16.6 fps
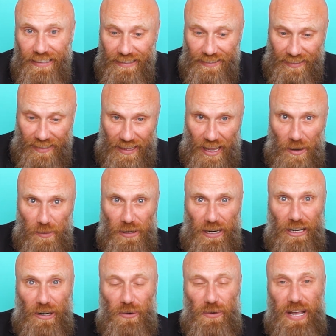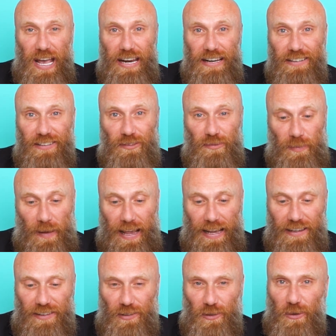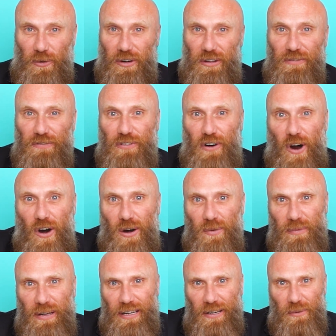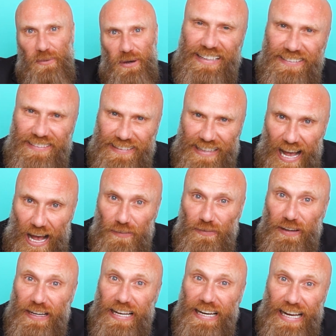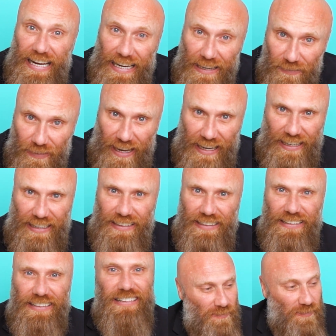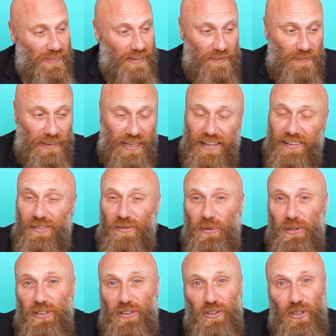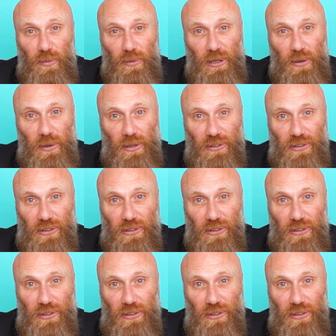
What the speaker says: So they want to create a space or an environment where staff are going to innovate. But that's what the top in the world